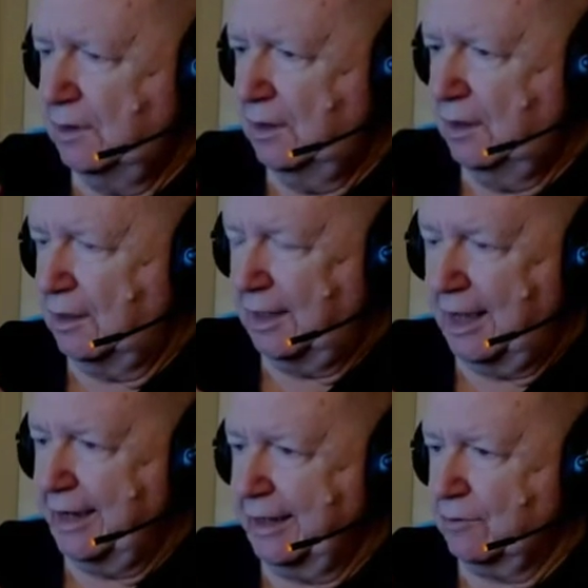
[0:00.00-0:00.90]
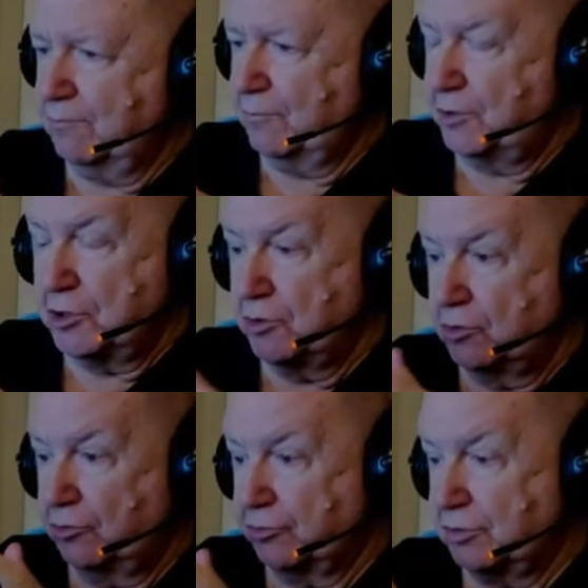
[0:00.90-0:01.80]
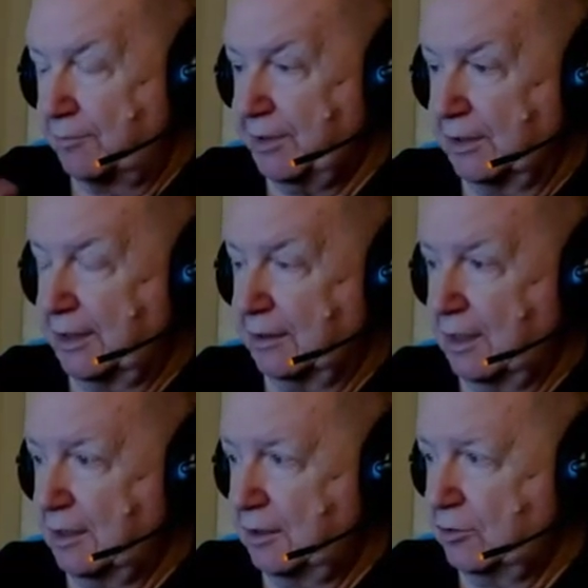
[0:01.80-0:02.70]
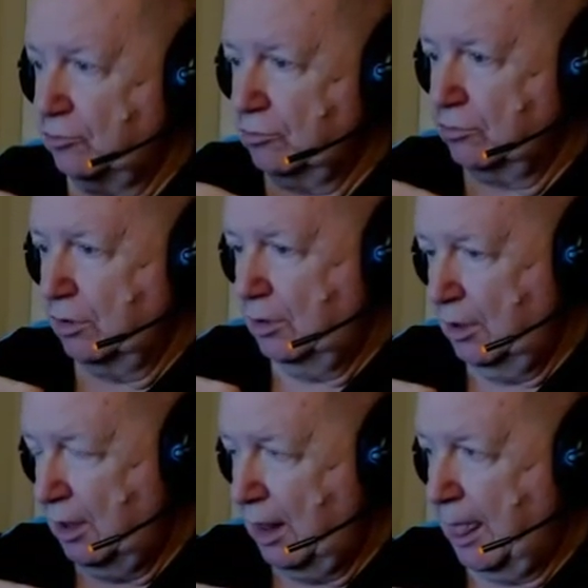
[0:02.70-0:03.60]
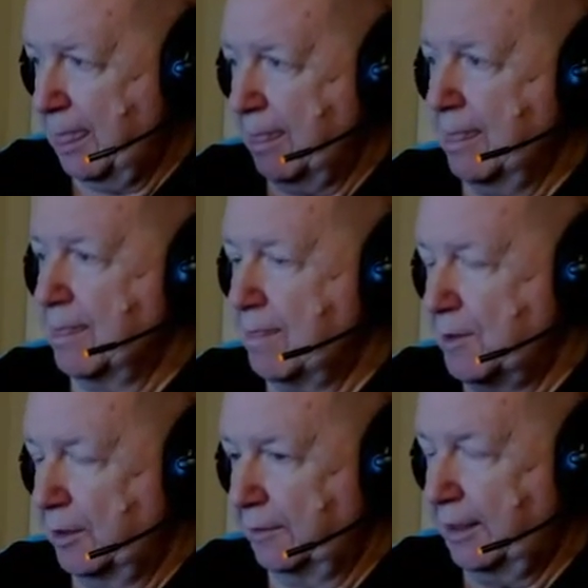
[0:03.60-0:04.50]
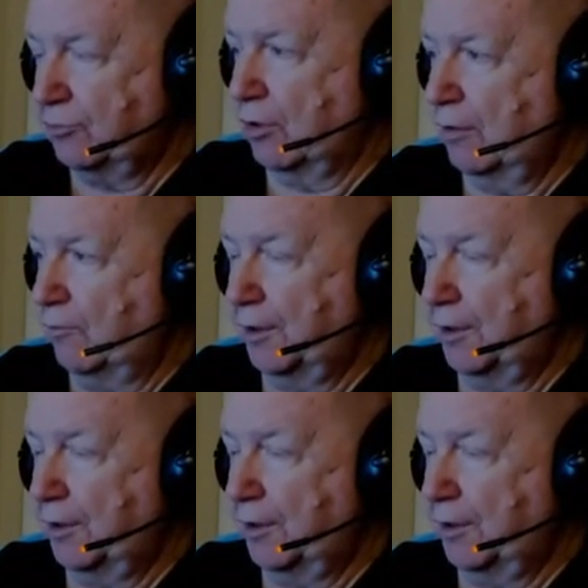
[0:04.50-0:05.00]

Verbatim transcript: like, news or something like that, and just during that song, you know,